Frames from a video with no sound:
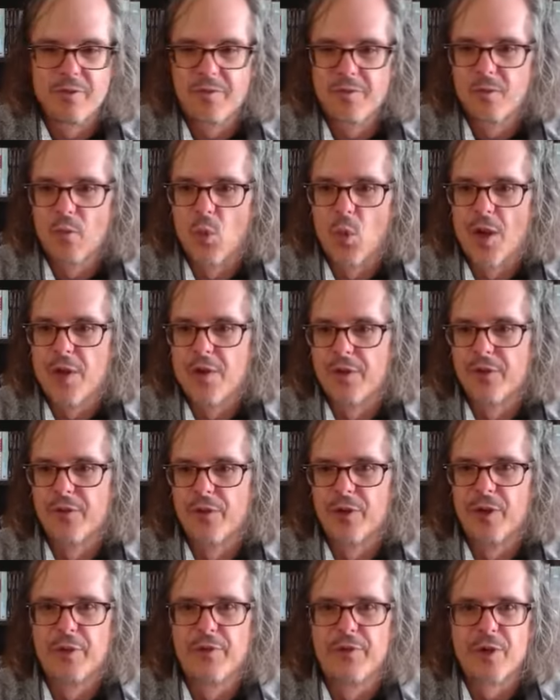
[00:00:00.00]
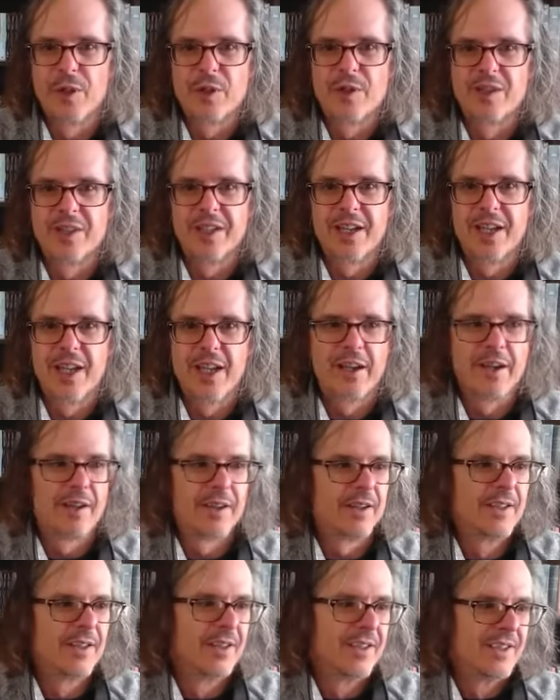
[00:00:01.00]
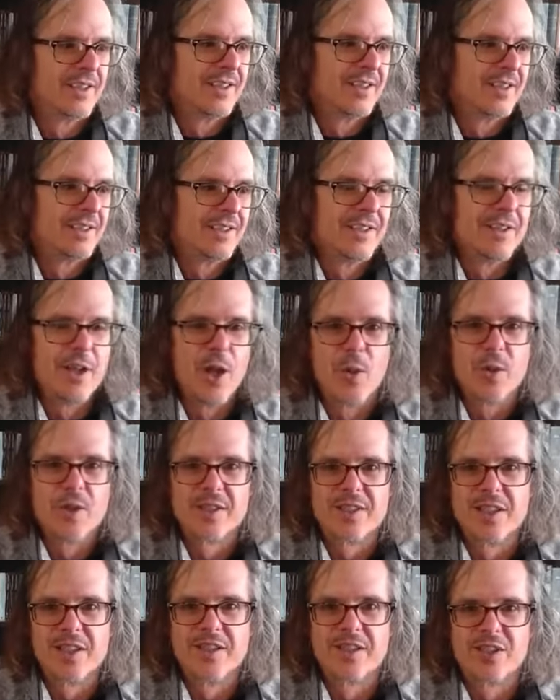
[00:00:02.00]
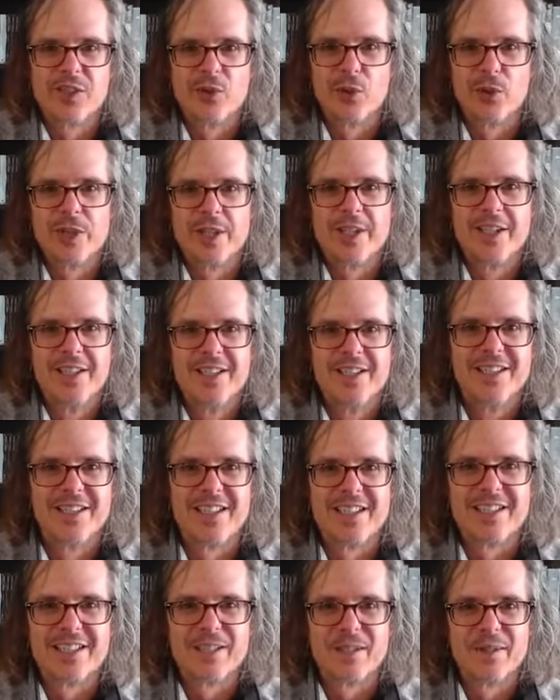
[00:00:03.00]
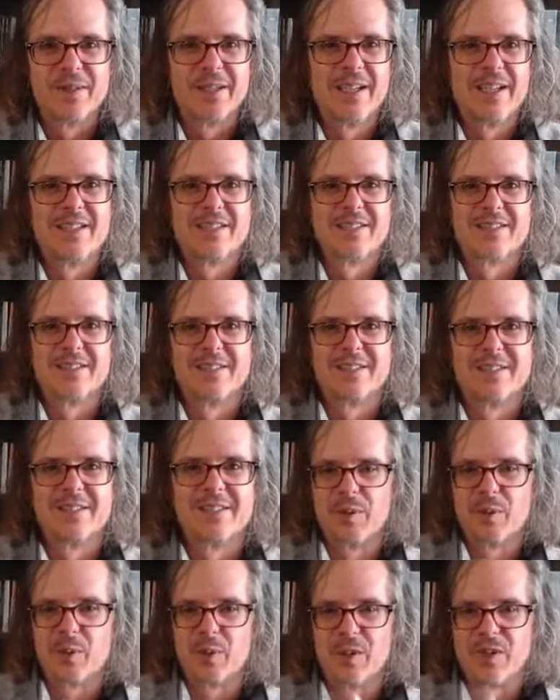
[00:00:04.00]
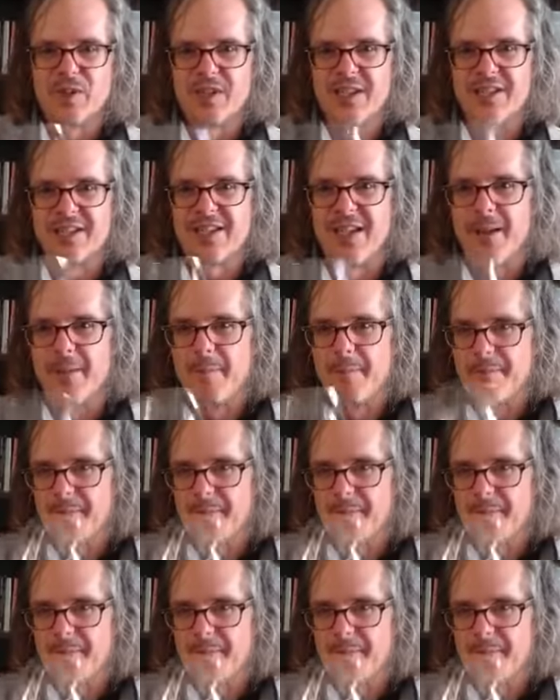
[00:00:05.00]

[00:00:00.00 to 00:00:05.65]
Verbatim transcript: wonderful folks in Canada. No one says sorry like you guys, so we appreciate that.